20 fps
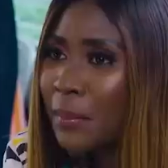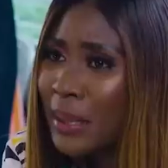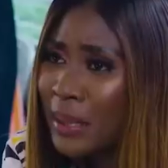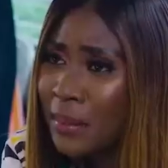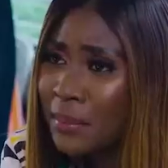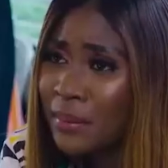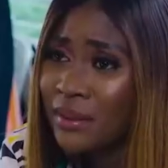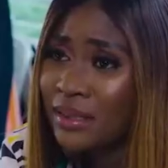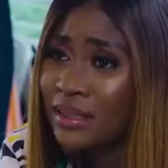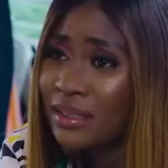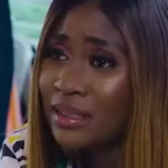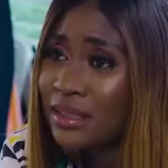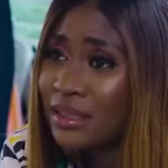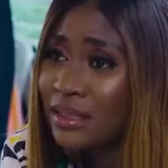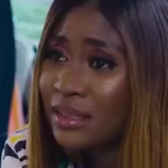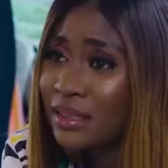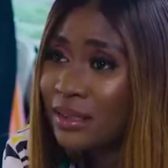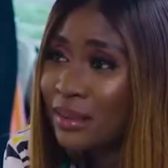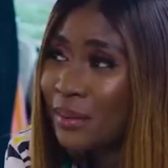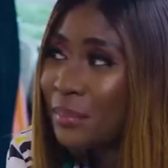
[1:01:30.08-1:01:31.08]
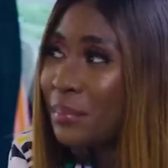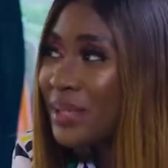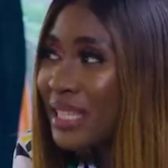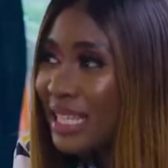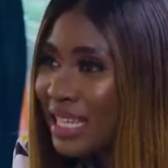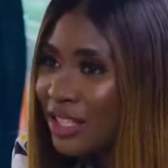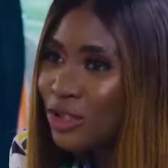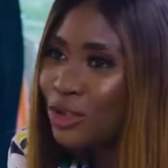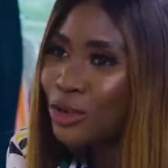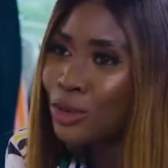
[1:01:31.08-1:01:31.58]
Babe,
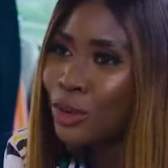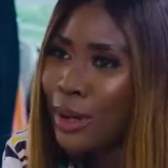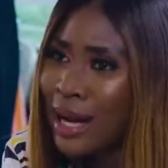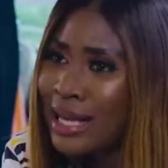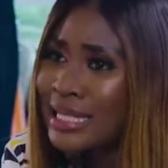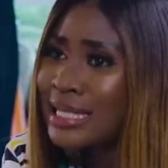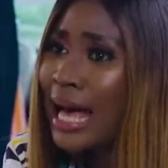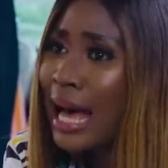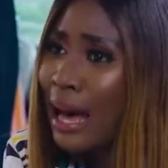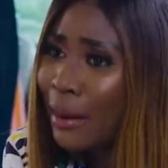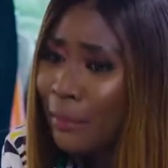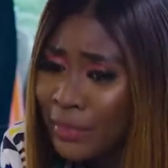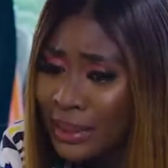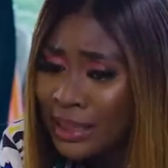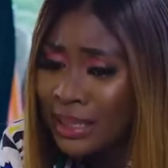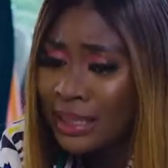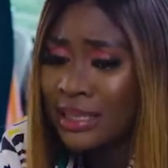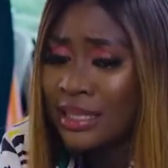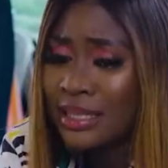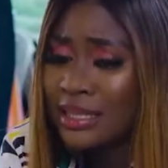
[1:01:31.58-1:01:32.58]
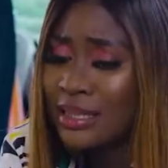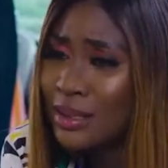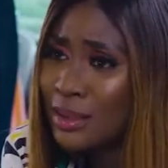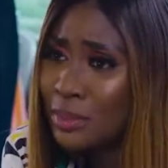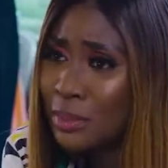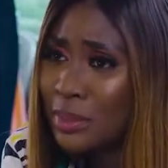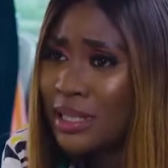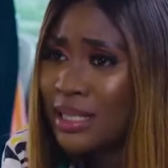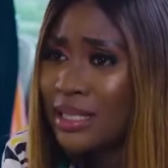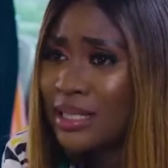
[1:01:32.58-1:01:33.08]
PH is not as happening as this
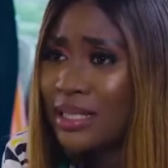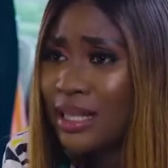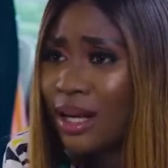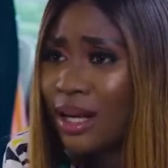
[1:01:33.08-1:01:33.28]
place